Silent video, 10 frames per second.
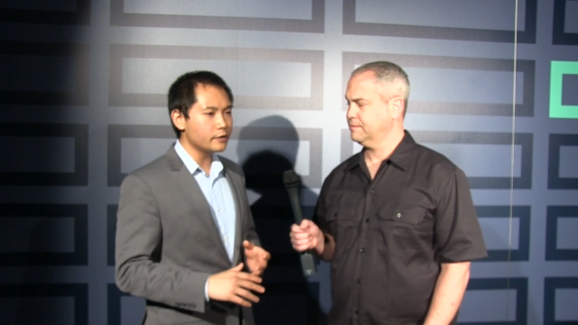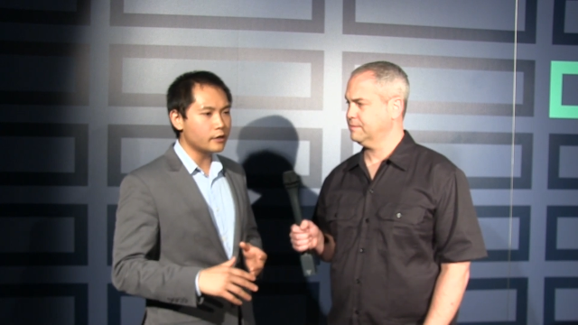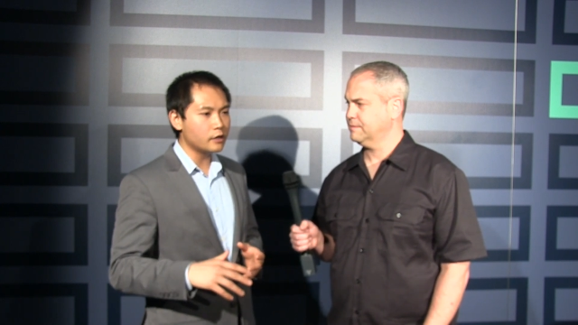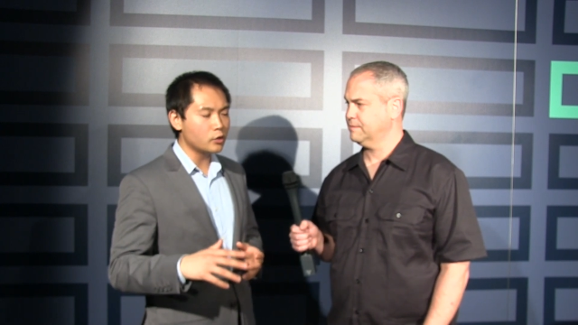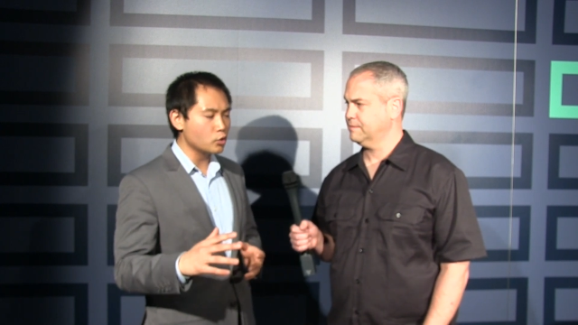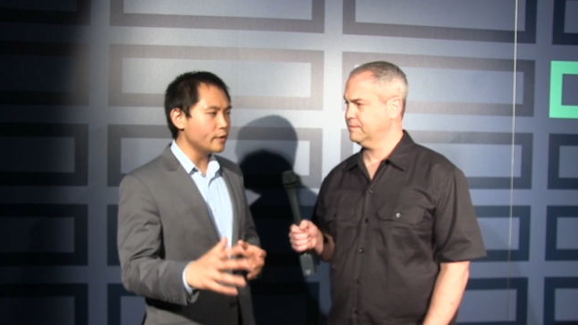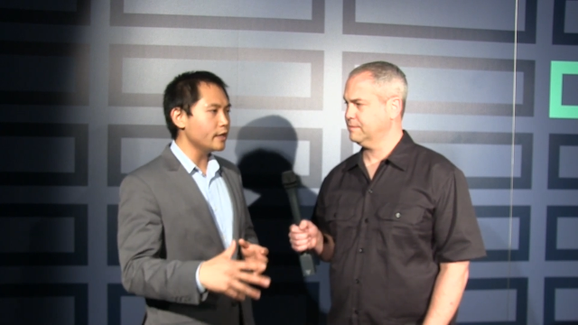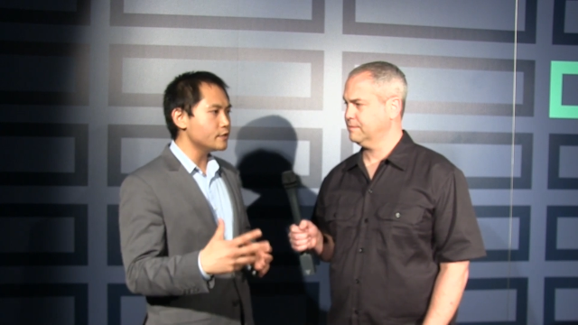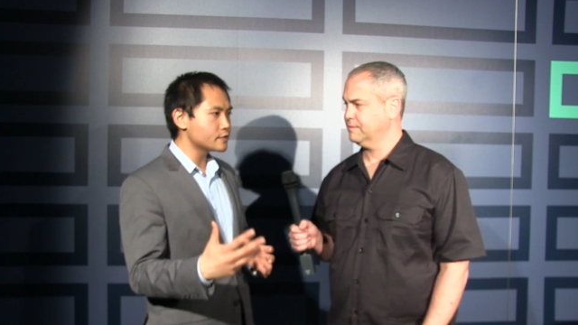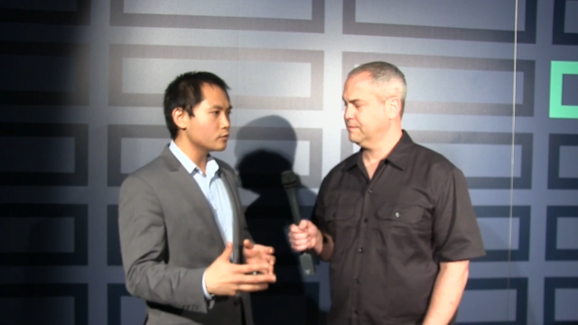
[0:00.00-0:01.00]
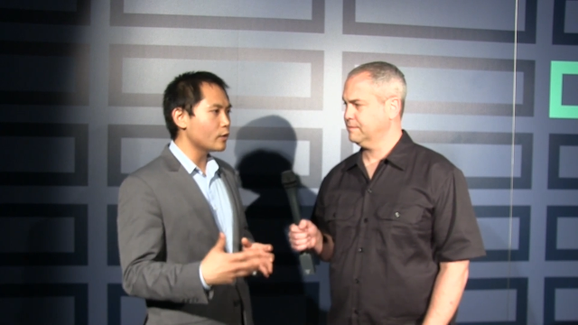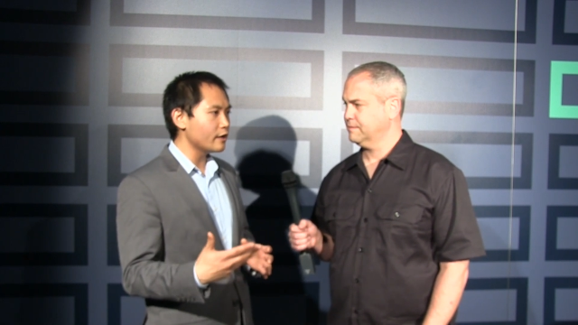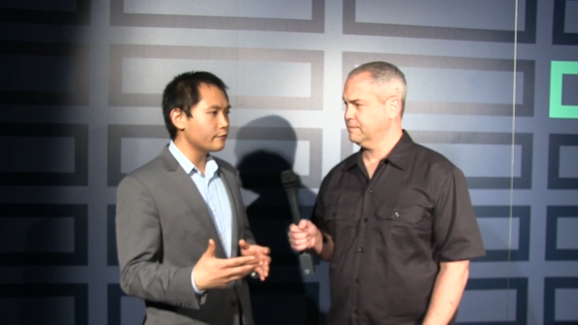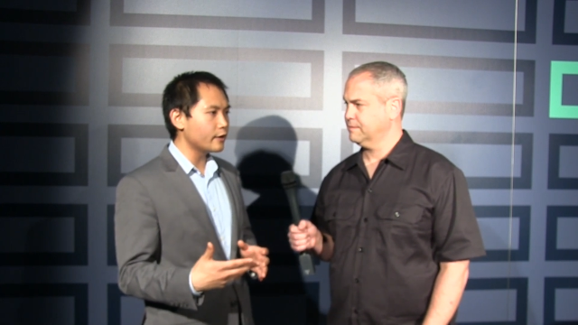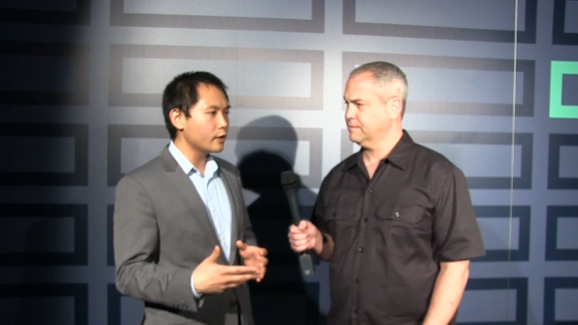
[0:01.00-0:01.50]
Speaker 1: Aruba Instant
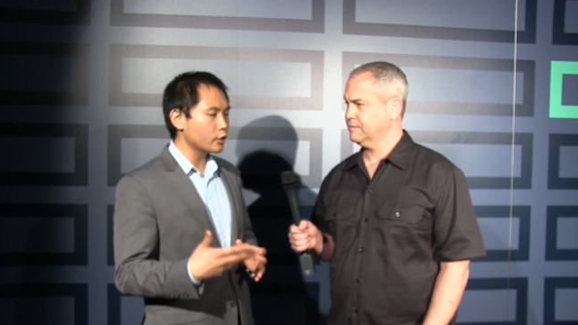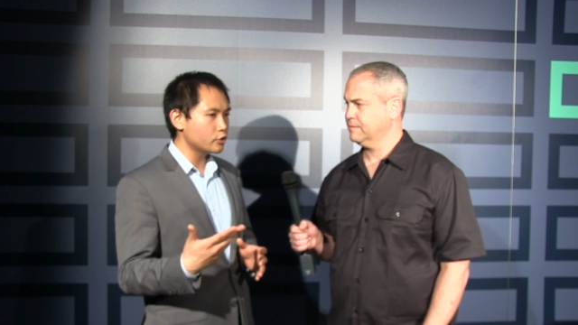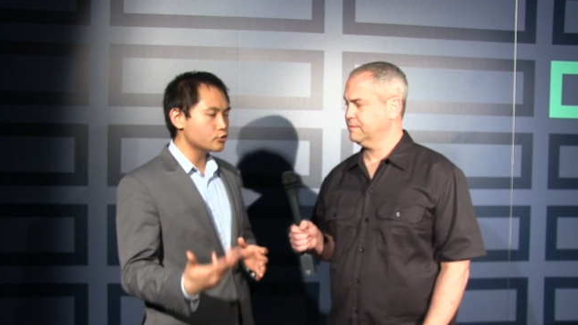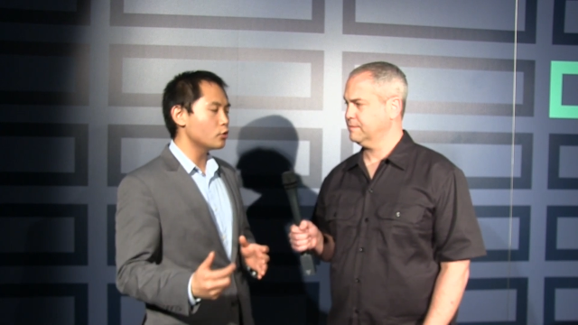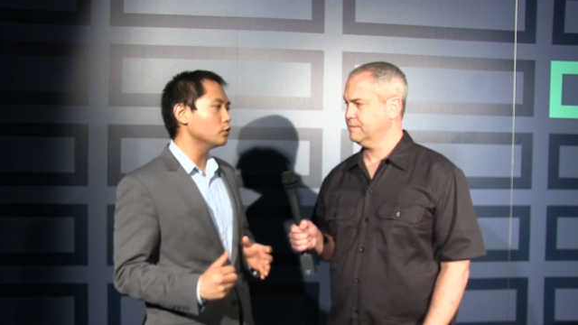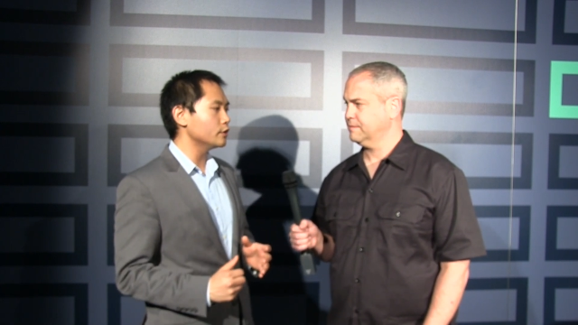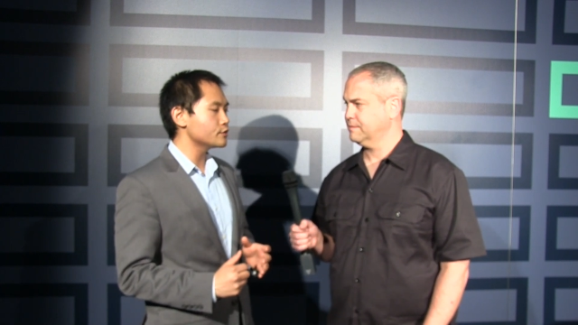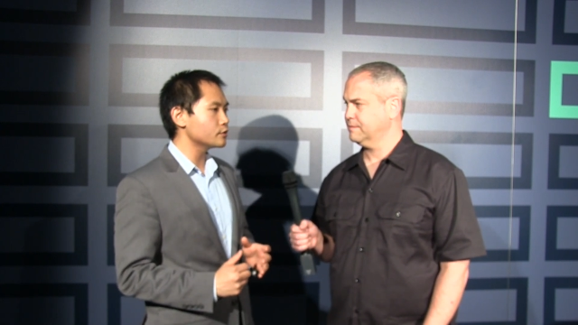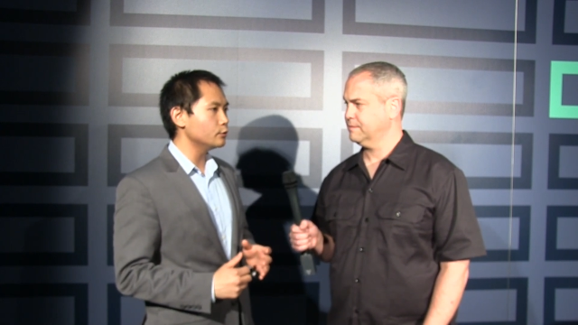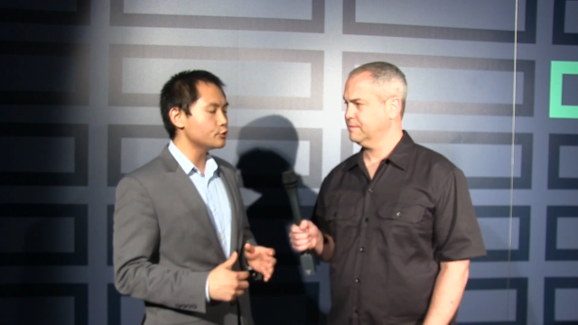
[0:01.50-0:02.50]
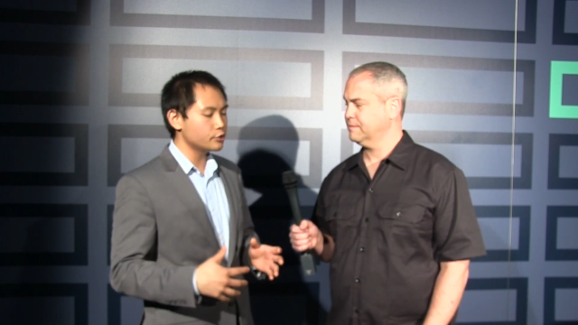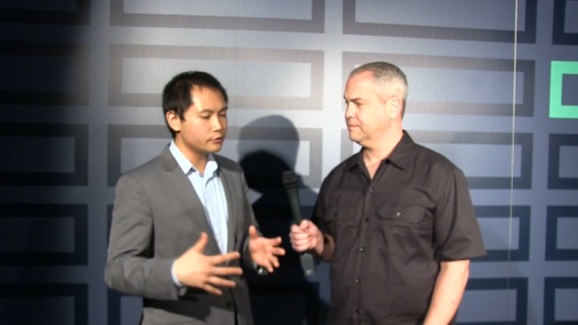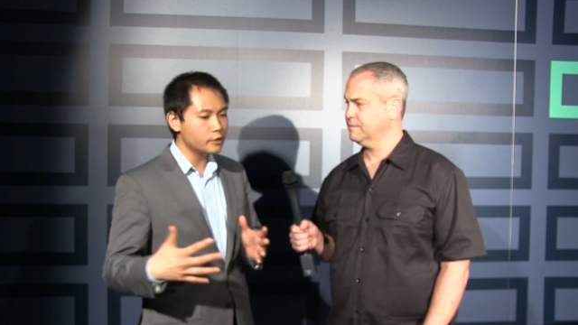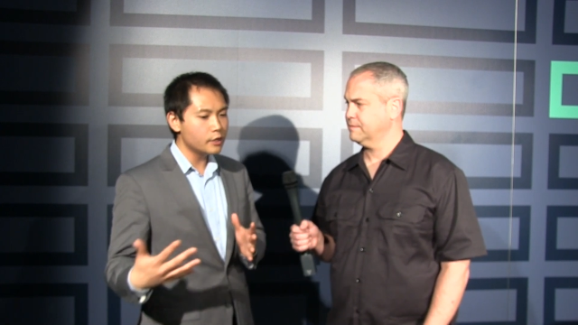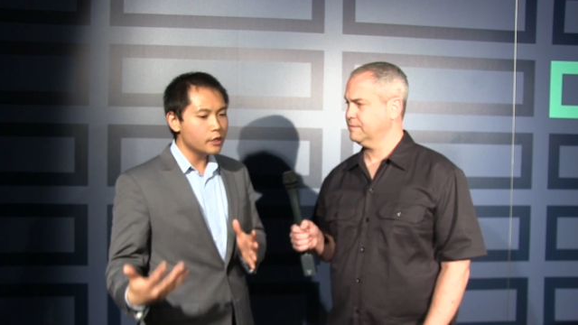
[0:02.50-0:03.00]
Wi-Fi, or a controllerless solution,